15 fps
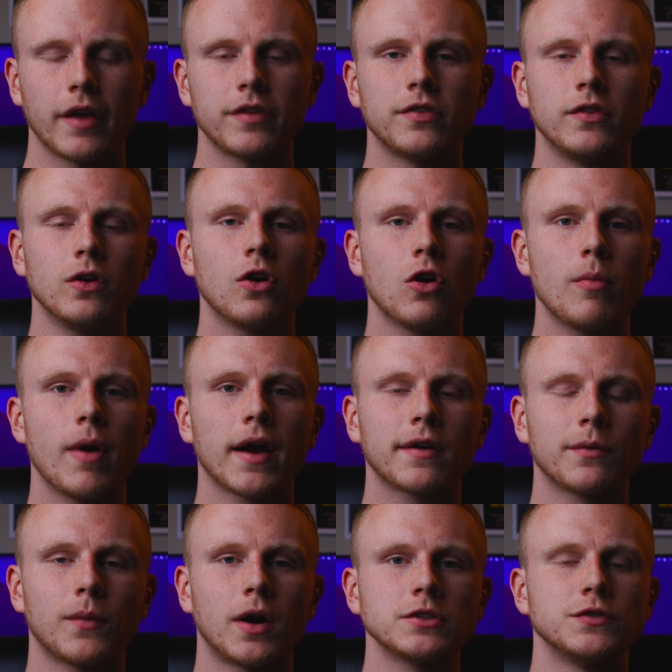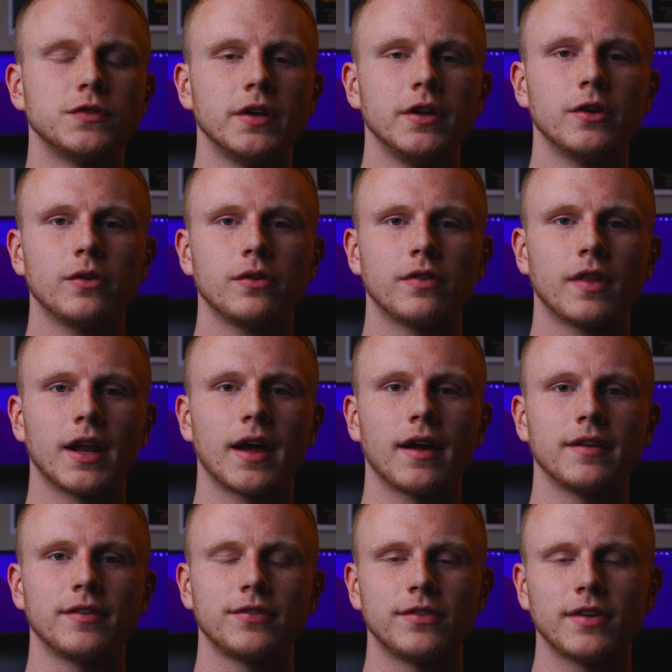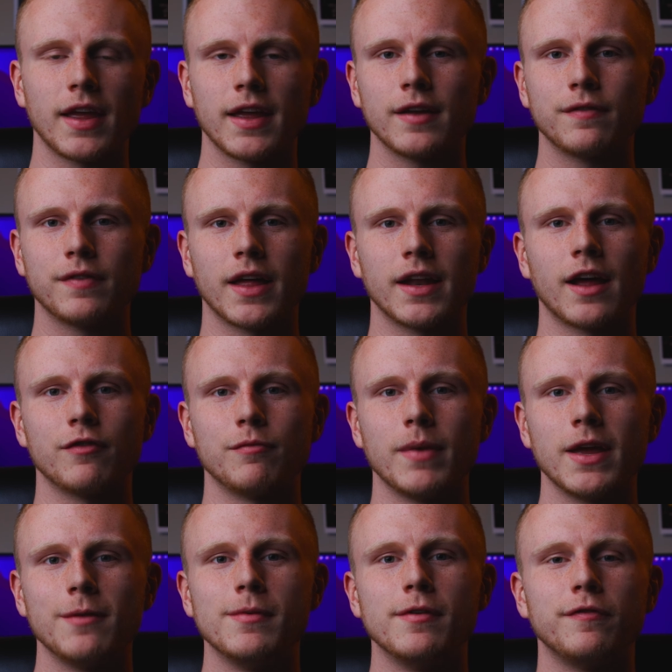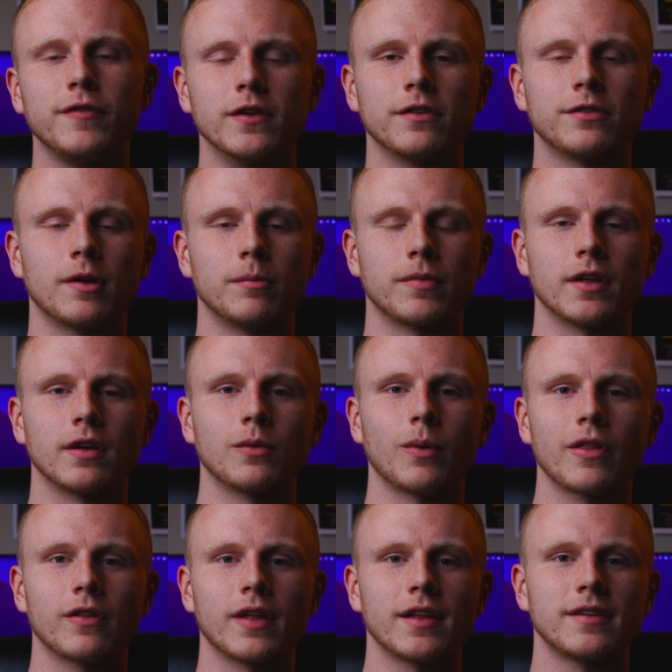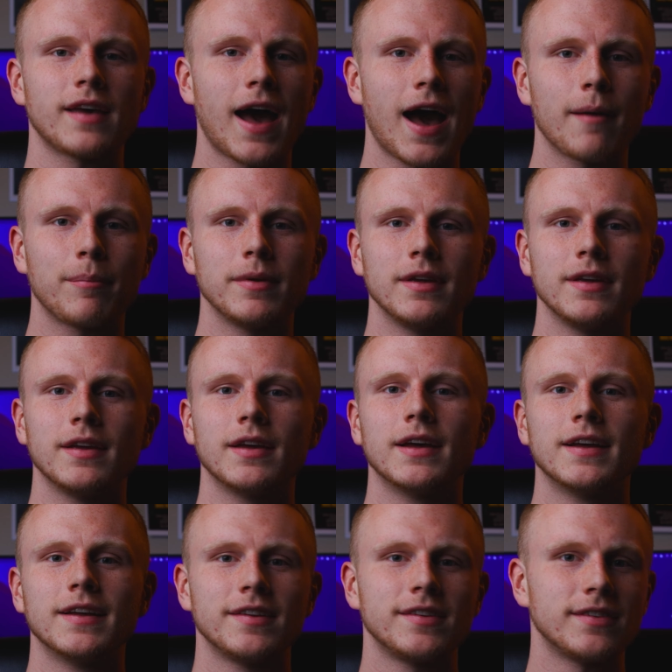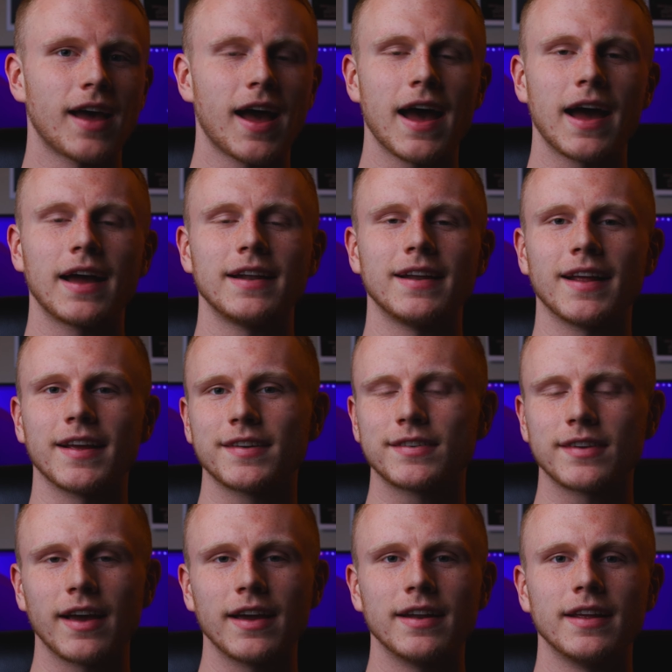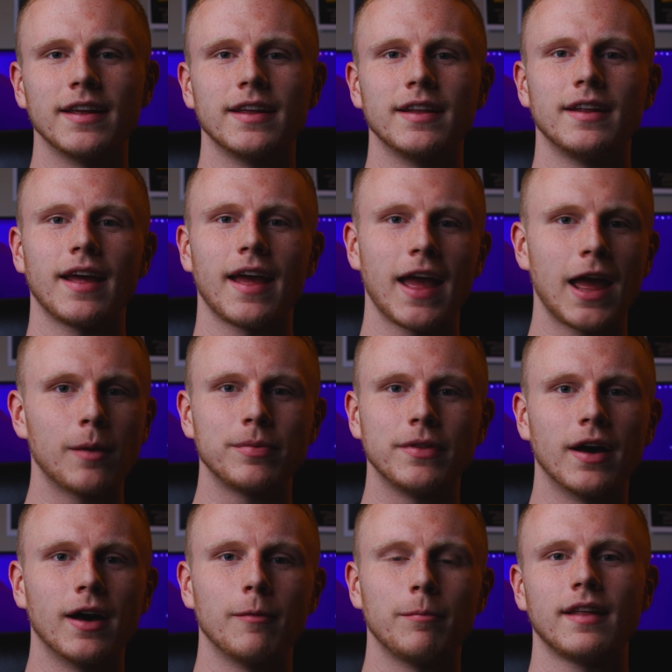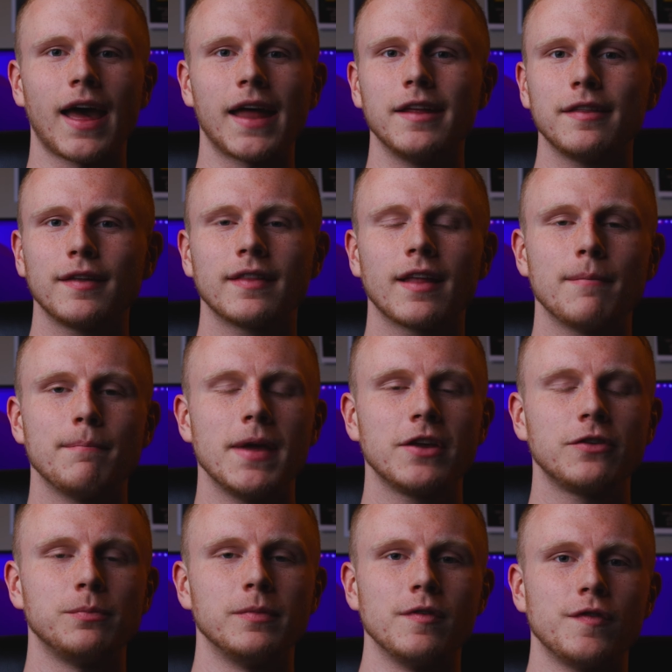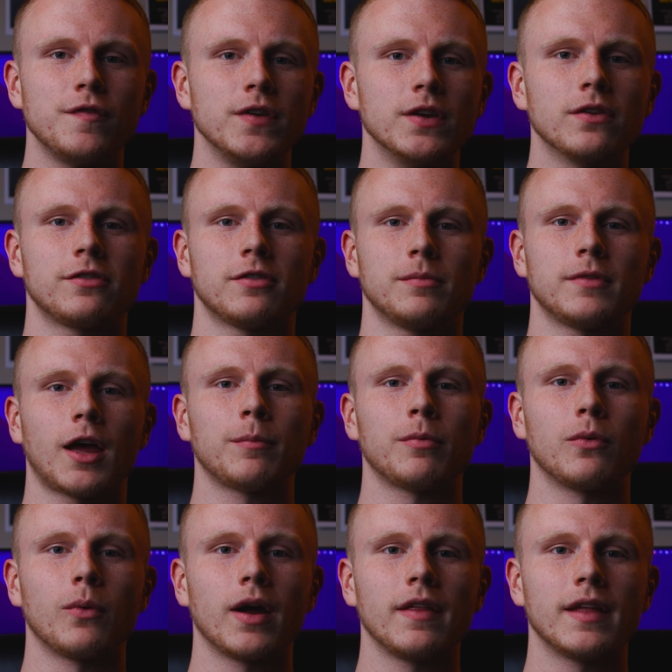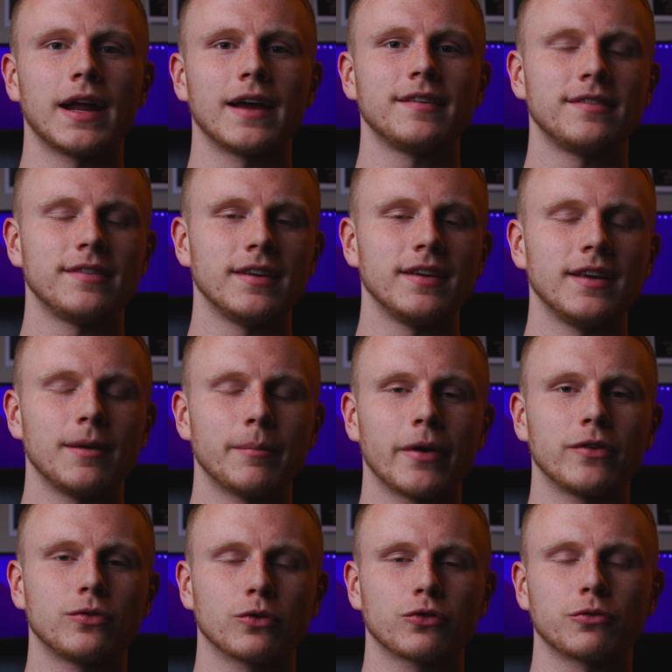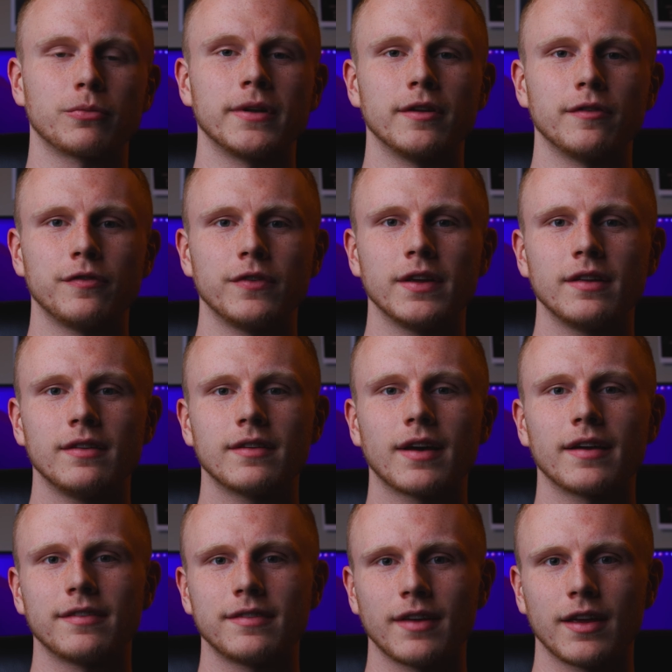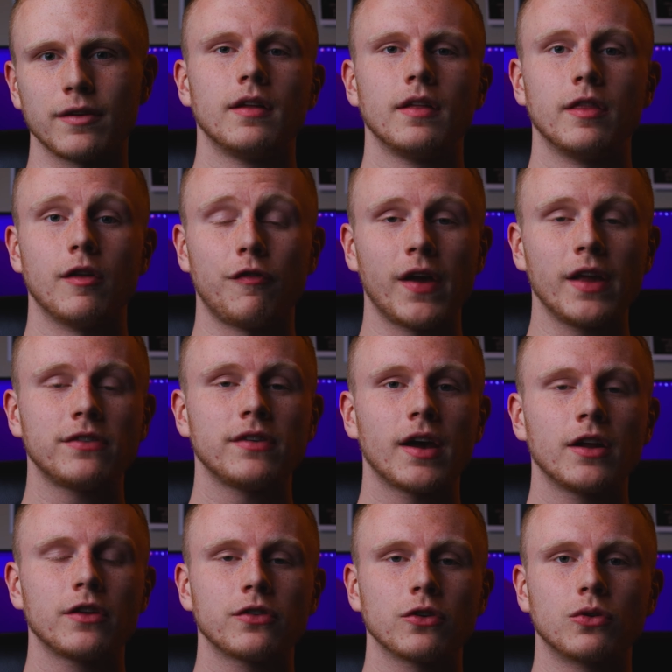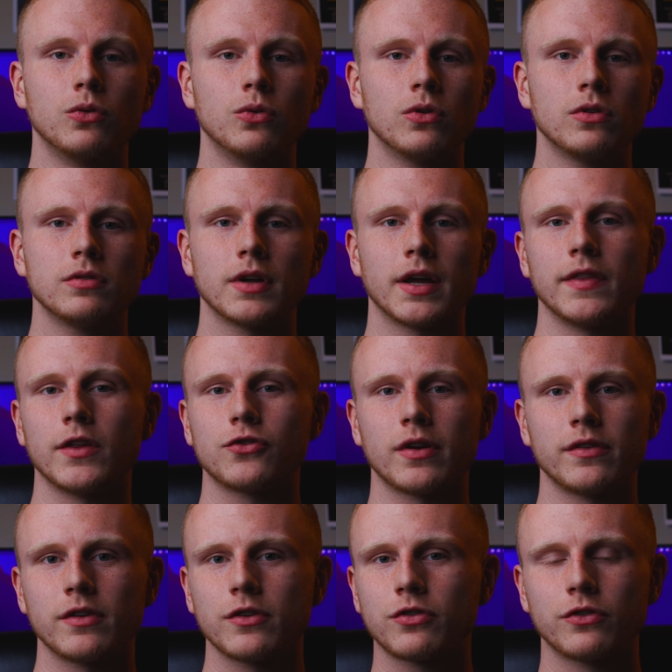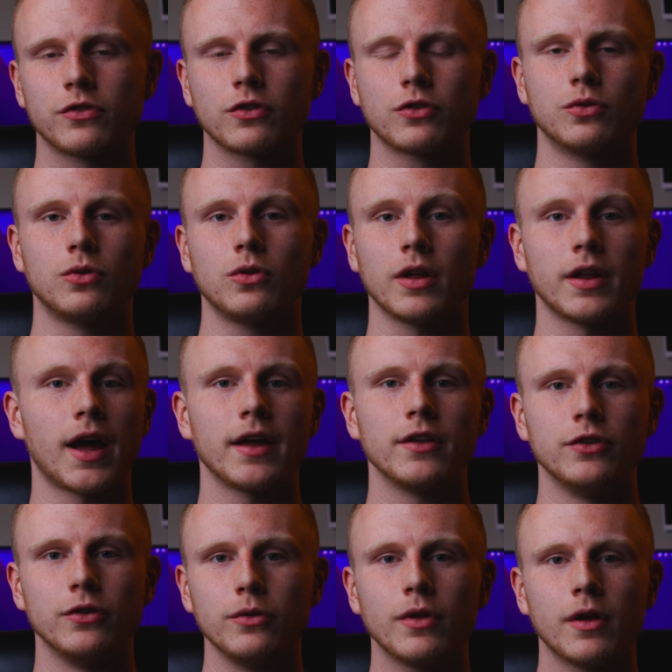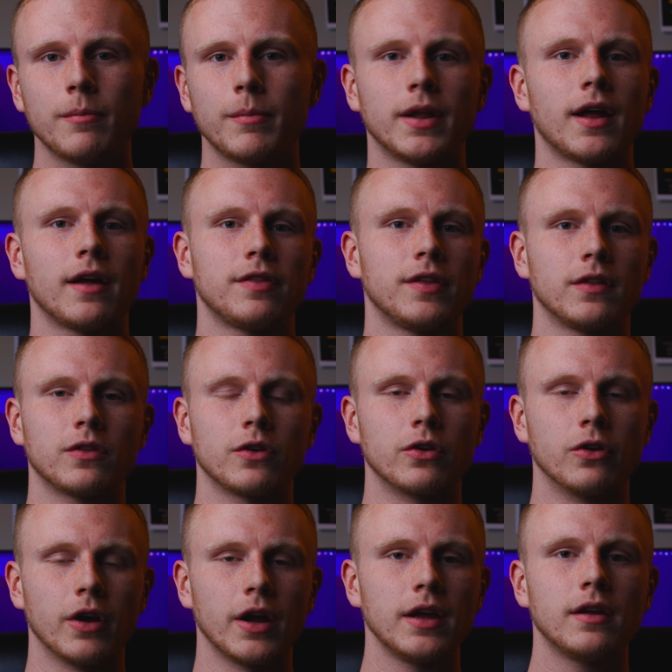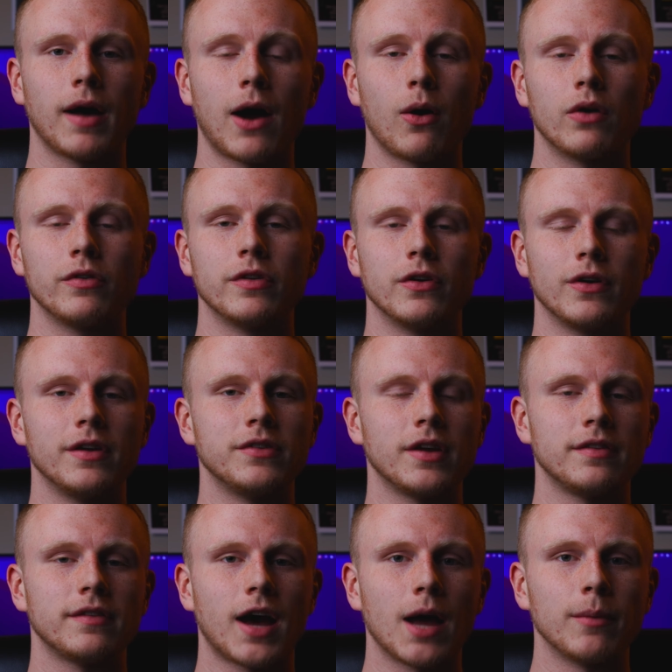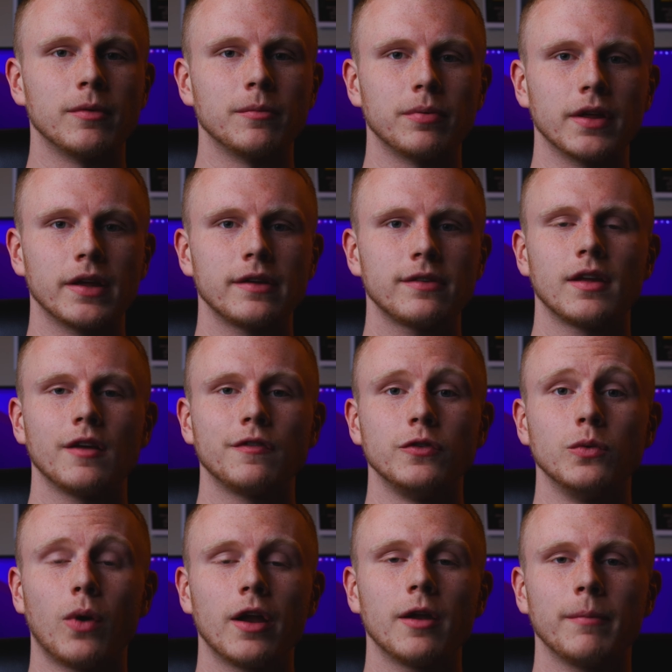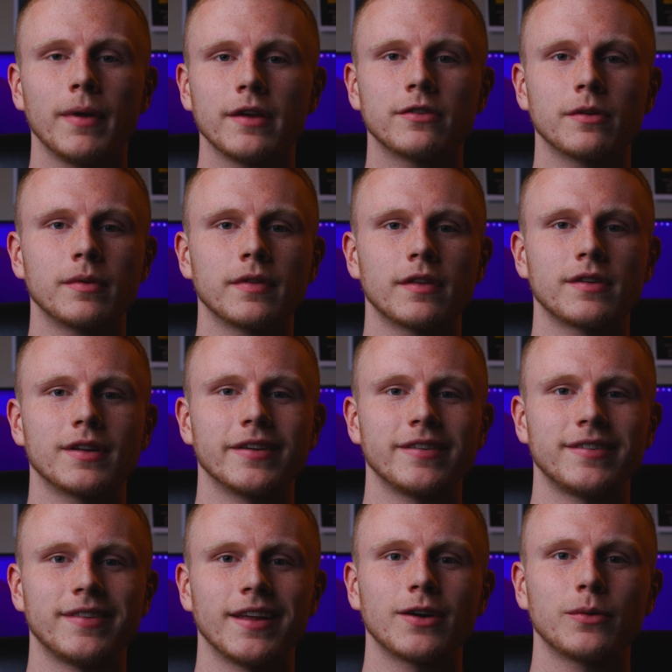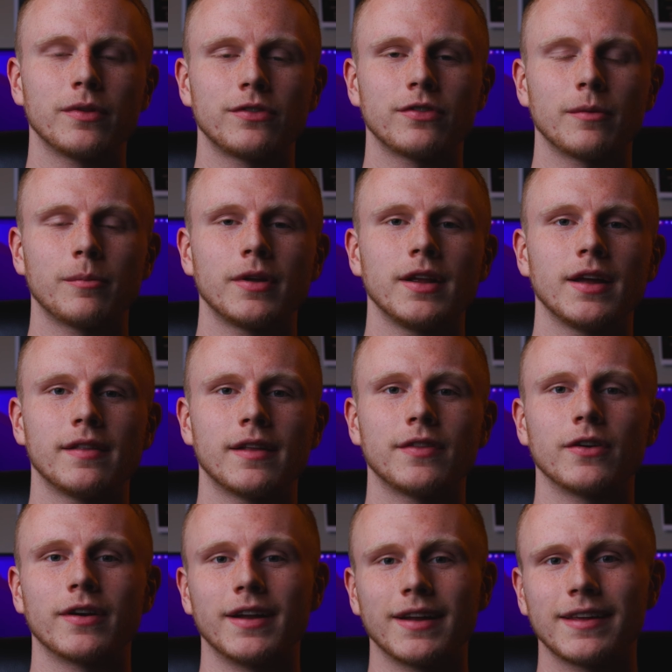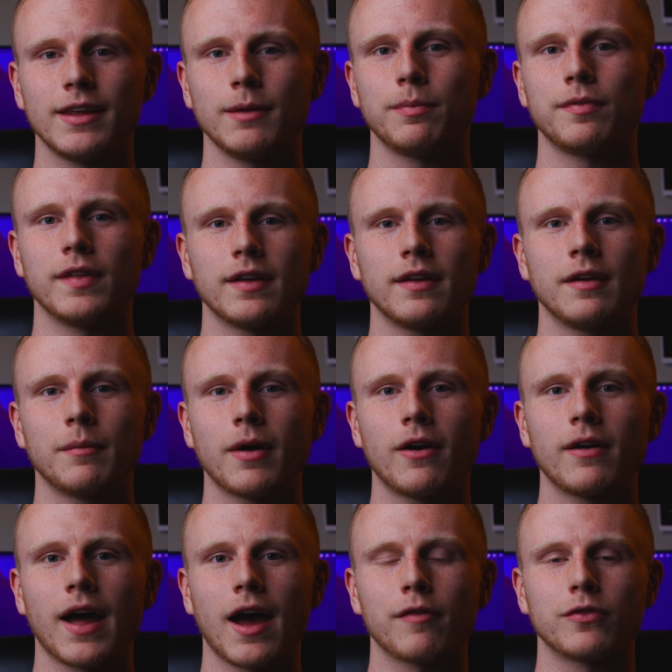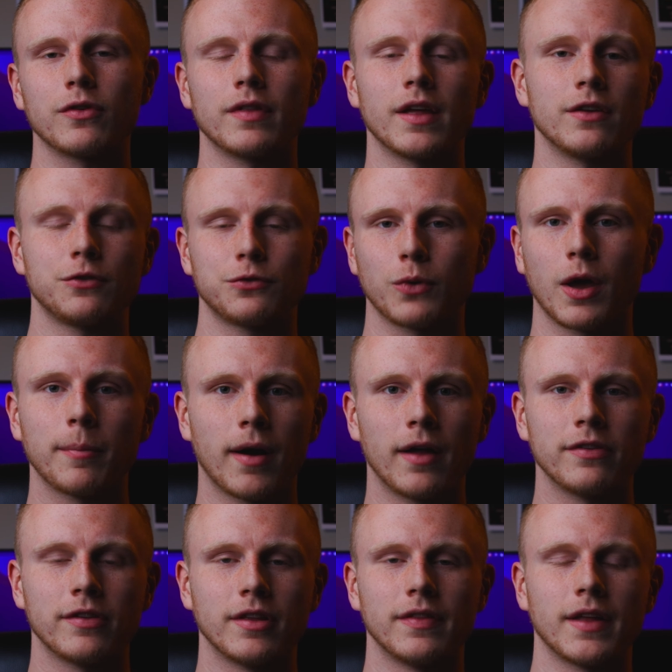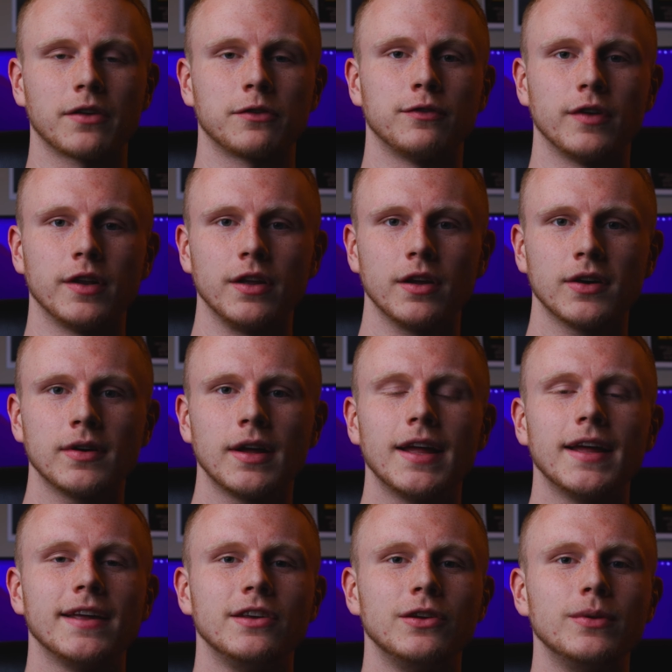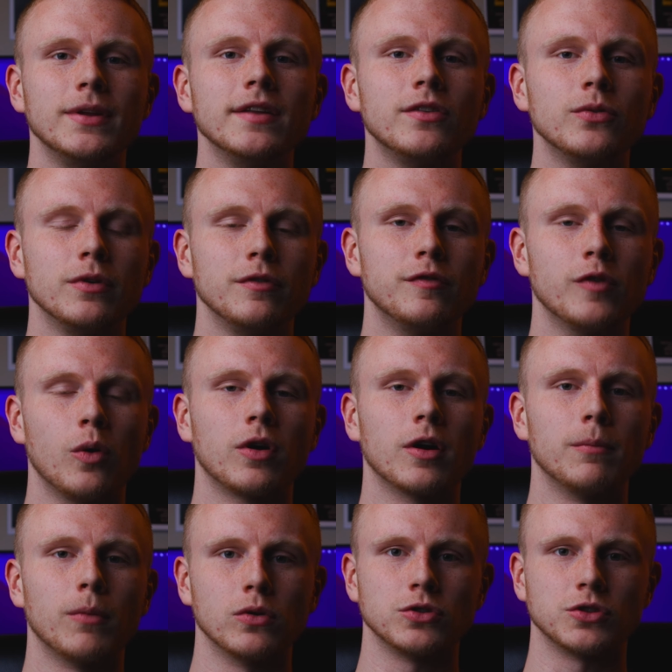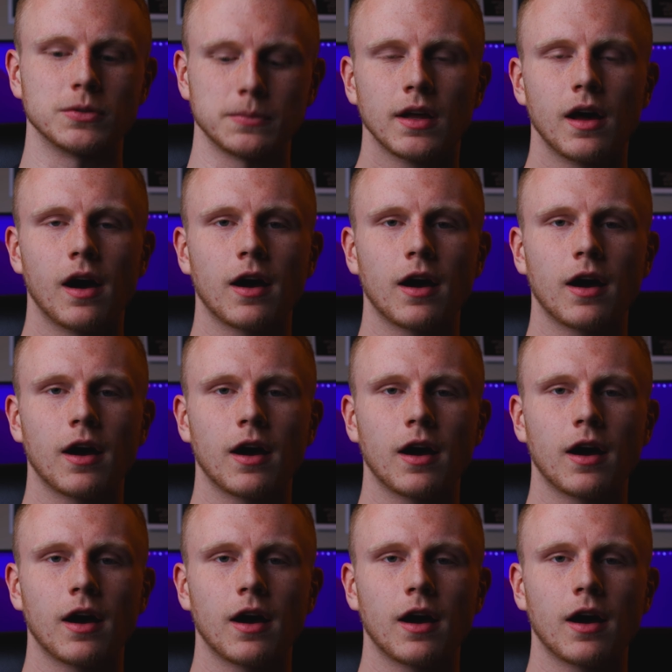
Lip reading: I still go back and watch videos that I saved that have made me feel something, whether that's happy, sad, excited, amped up, anything that makes me feel some type of way that I see in my social media feeds, I save. The fancy edits are cool and the transitions are cool and I do them and I think they're great. However, there is a time and place. If you want to make something that's going to stick with somebody and that they're going to keep thinking about after they swipe on to the next video, you need to evoke emotion. A